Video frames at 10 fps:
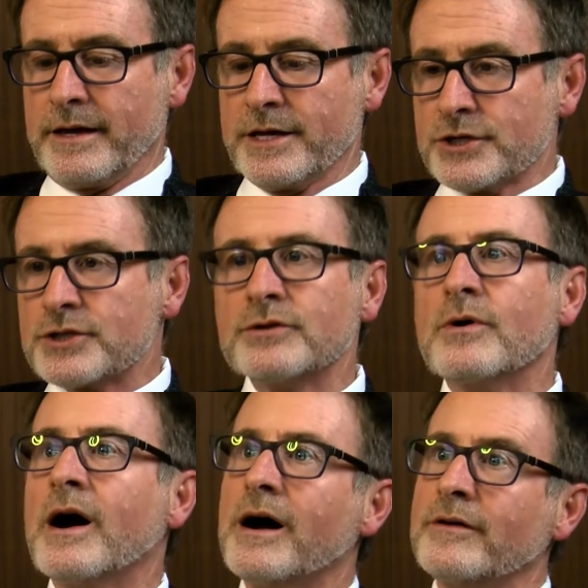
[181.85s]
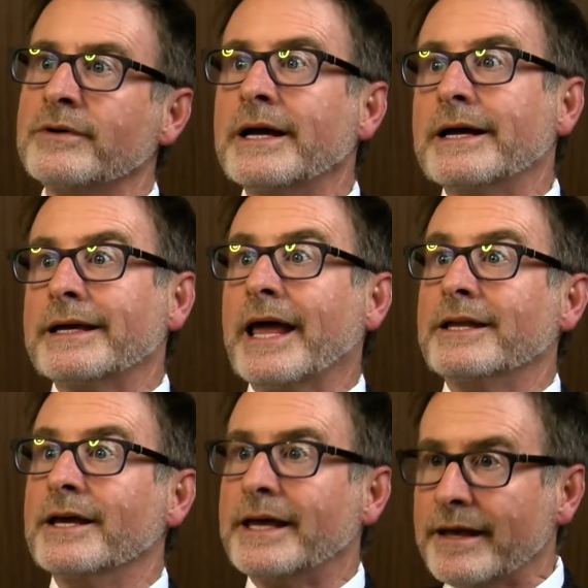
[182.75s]
issue of,
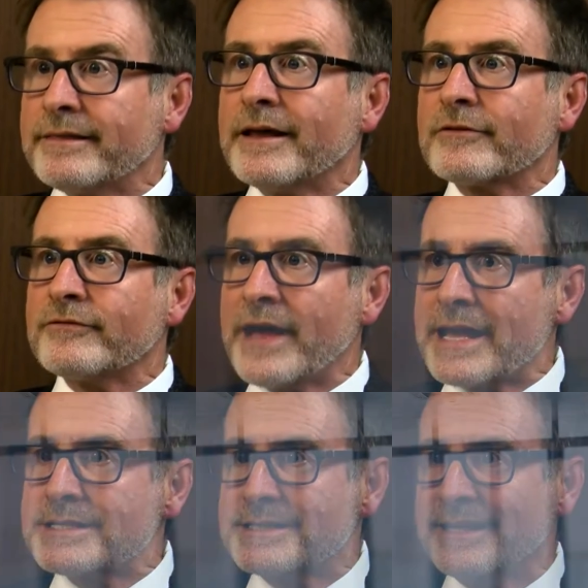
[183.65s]
can you get there fast